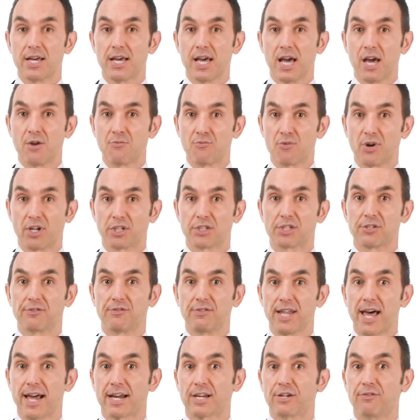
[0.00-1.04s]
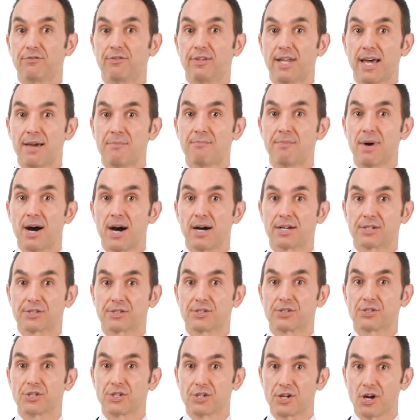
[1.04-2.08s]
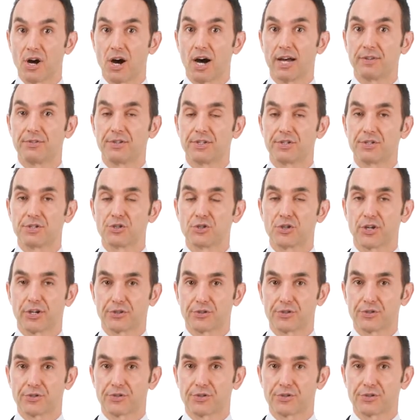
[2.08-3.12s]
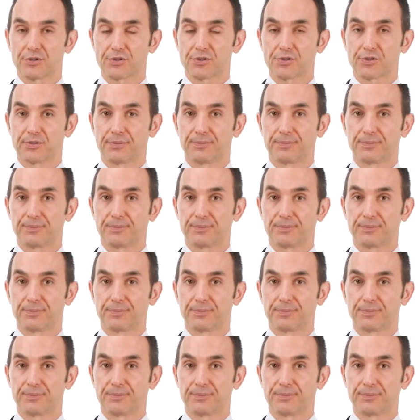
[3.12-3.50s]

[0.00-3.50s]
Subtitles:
and relative lack of landmarks to guide these injections.